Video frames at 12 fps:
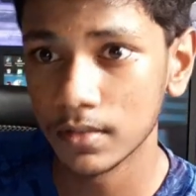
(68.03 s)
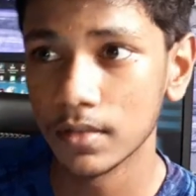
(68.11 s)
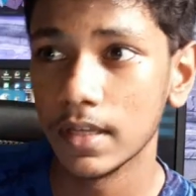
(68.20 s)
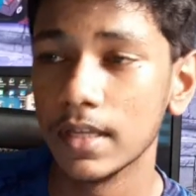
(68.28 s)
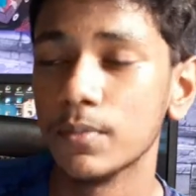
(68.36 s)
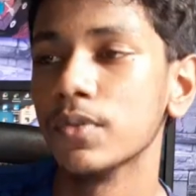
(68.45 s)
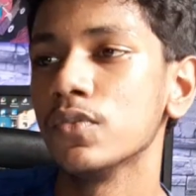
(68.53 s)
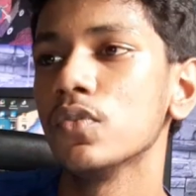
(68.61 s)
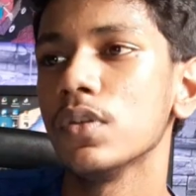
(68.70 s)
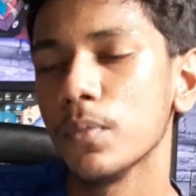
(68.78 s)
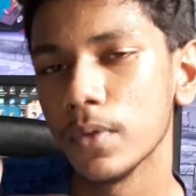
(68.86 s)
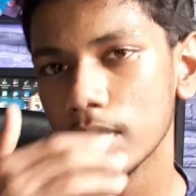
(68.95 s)
It was
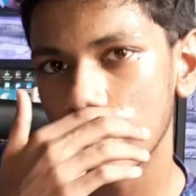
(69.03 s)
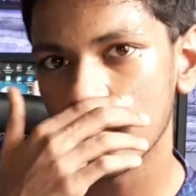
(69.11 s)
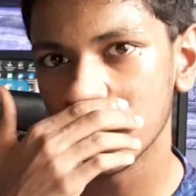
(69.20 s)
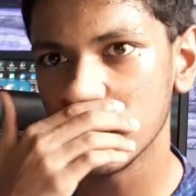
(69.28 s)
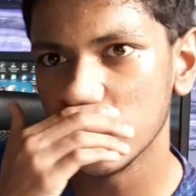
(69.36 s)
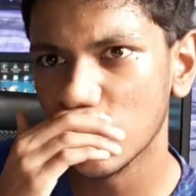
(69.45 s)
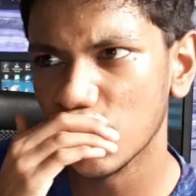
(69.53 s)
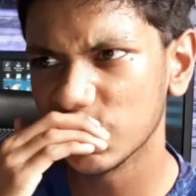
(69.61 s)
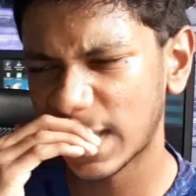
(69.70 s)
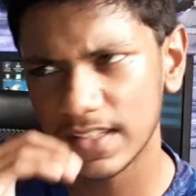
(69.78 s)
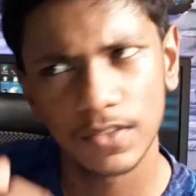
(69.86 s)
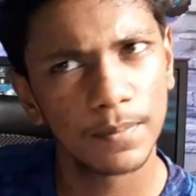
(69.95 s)
using Windows
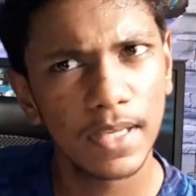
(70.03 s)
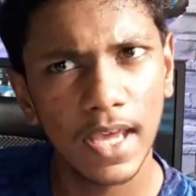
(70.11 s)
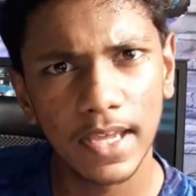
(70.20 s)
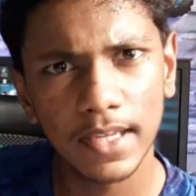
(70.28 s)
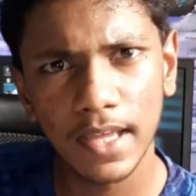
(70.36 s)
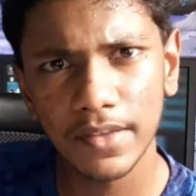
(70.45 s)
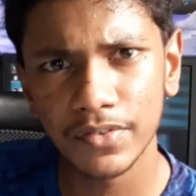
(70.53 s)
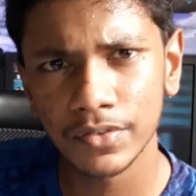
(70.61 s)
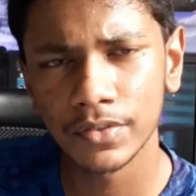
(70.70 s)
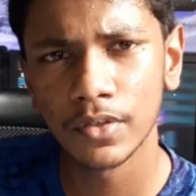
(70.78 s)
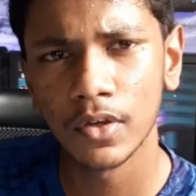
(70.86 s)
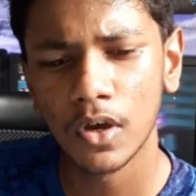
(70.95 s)
XP, I guess,
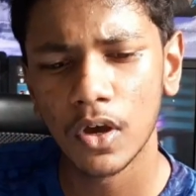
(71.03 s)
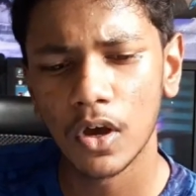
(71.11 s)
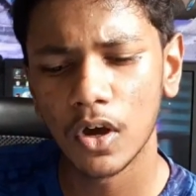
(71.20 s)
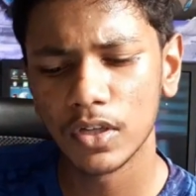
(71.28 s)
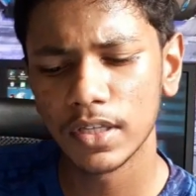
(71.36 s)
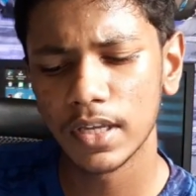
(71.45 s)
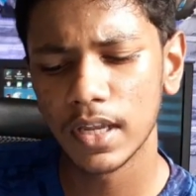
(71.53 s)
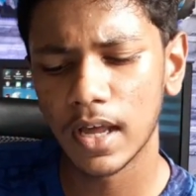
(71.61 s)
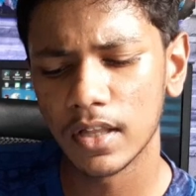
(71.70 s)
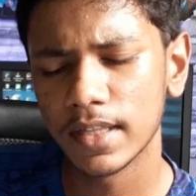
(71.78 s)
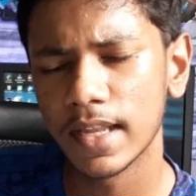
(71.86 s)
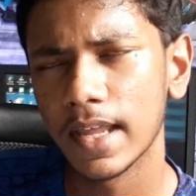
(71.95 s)
on
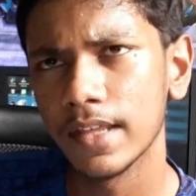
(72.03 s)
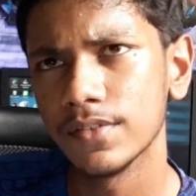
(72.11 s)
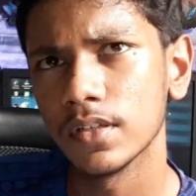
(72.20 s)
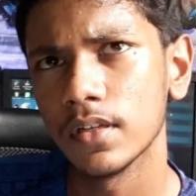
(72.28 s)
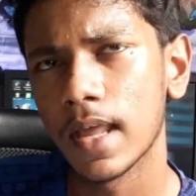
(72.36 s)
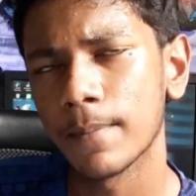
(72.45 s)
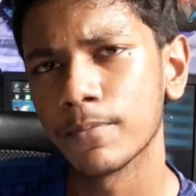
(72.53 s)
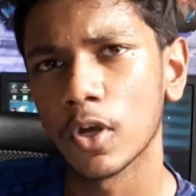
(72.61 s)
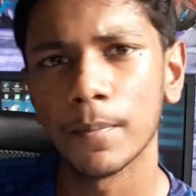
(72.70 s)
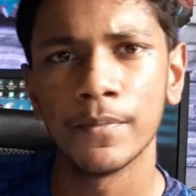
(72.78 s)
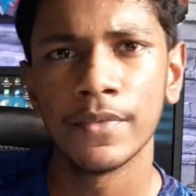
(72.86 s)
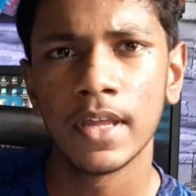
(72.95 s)
that Acer
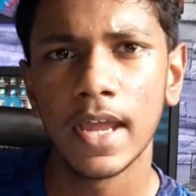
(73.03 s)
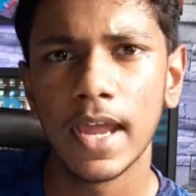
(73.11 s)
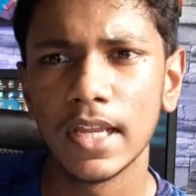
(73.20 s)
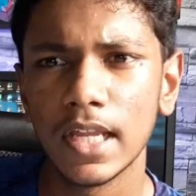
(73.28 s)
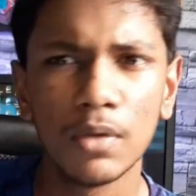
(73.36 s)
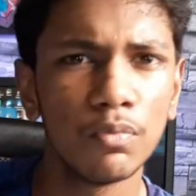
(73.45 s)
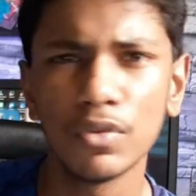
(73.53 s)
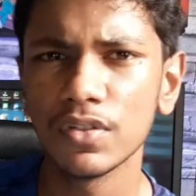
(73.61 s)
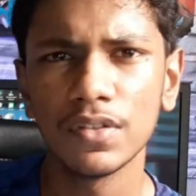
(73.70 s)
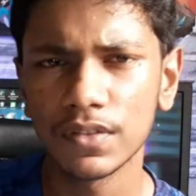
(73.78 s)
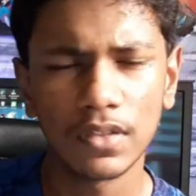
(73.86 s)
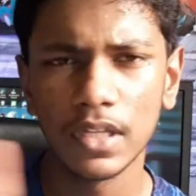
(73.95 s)
laptop, and it
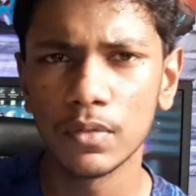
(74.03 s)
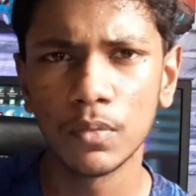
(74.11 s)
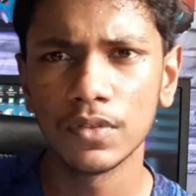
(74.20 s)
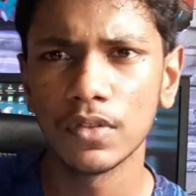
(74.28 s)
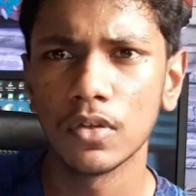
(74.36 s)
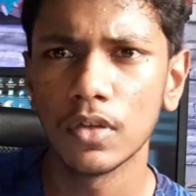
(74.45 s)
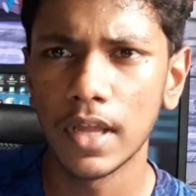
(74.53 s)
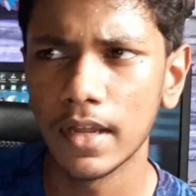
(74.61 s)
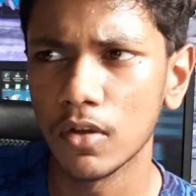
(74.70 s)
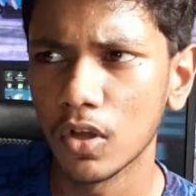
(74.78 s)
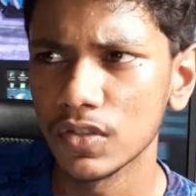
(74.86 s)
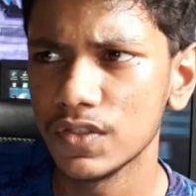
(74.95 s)
wasn't
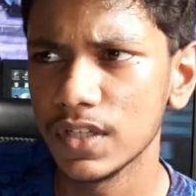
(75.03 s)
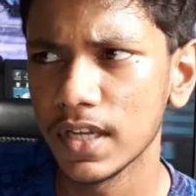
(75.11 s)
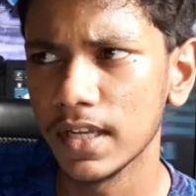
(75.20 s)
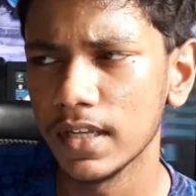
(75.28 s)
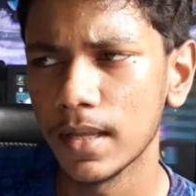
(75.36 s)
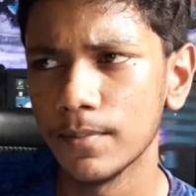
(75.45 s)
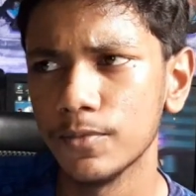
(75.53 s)
launching anytime